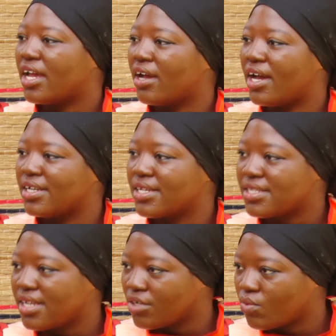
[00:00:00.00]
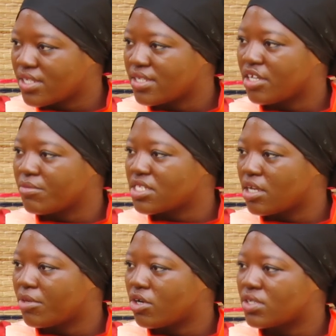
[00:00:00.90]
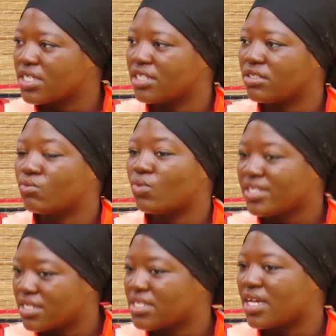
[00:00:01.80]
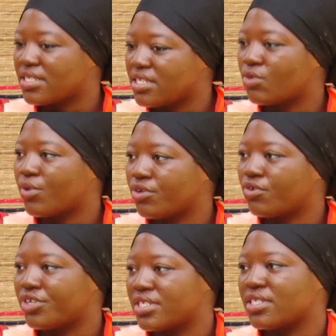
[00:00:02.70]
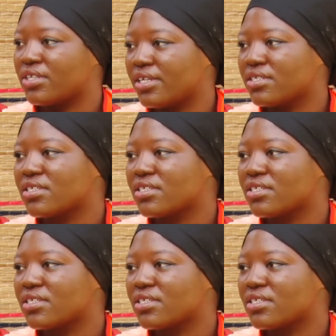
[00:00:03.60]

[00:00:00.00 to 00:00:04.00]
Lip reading: understand what STEM is about and what is at stake when you go into it.